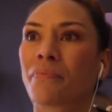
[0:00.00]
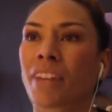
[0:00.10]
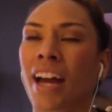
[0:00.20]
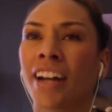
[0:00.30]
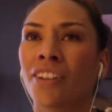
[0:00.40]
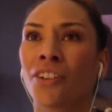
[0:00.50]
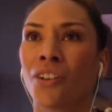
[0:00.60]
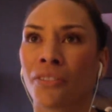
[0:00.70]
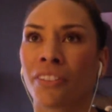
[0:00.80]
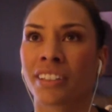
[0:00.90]
don't know if
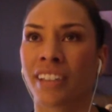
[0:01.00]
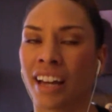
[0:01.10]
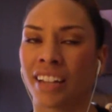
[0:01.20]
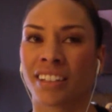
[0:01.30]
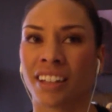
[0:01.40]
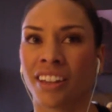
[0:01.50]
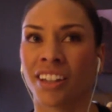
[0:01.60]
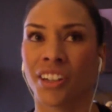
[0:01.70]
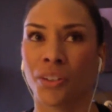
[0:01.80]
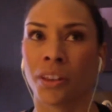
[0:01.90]
this has anything to do
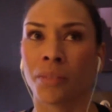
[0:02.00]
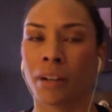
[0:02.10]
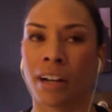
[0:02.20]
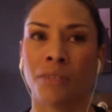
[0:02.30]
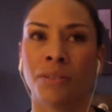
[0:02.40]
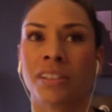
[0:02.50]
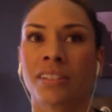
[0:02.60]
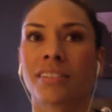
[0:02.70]
with it, but I was,